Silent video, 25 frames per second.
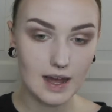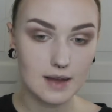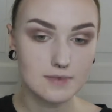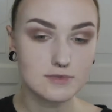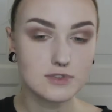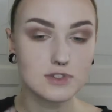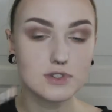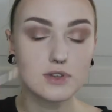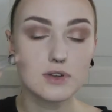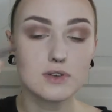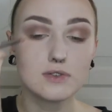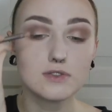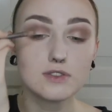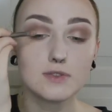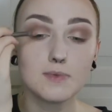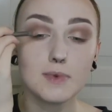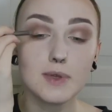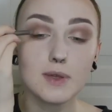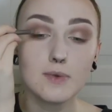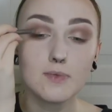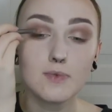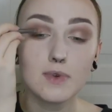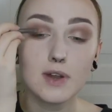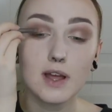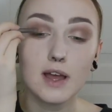I'm just going to
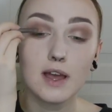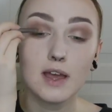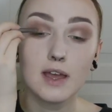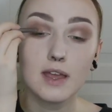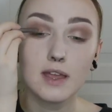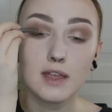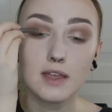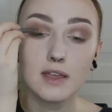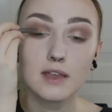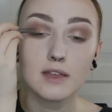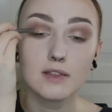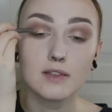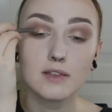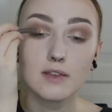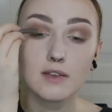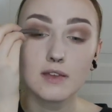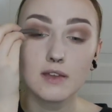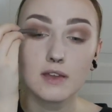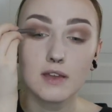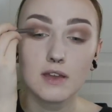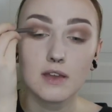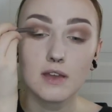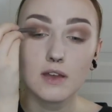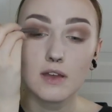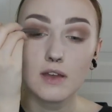be applying it
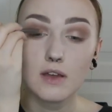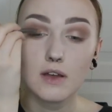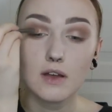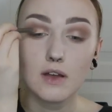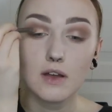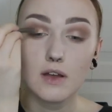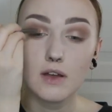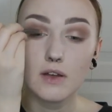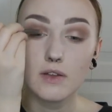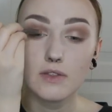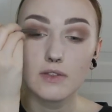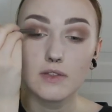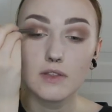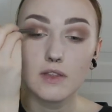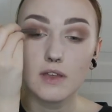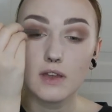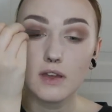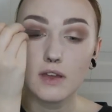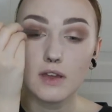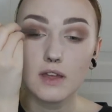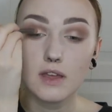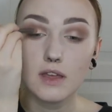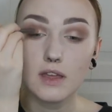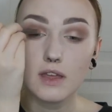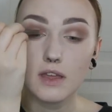on
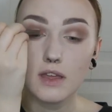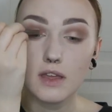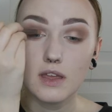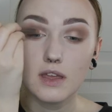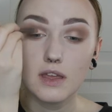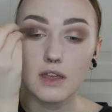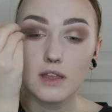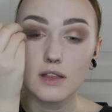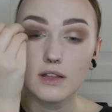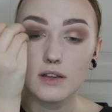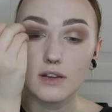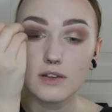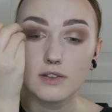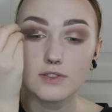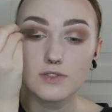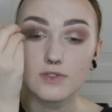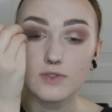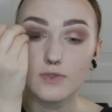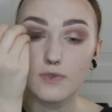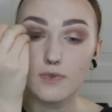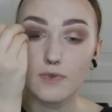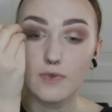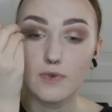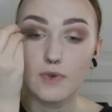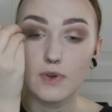the inner
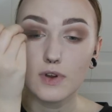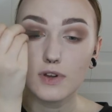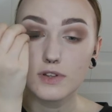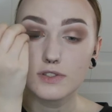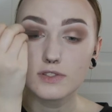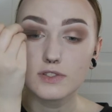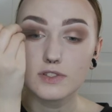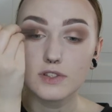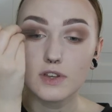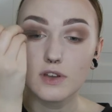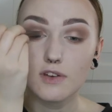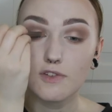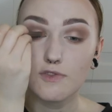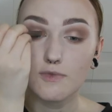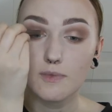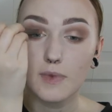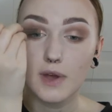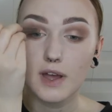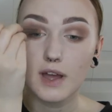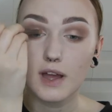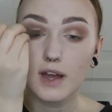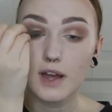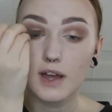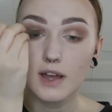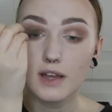two-thirds of
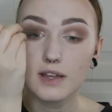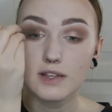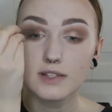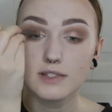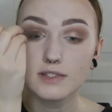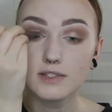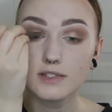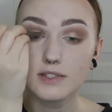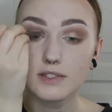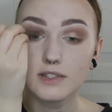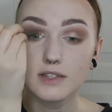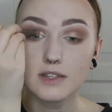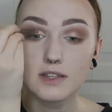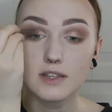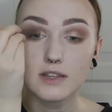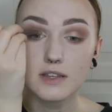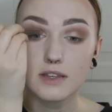my eyes.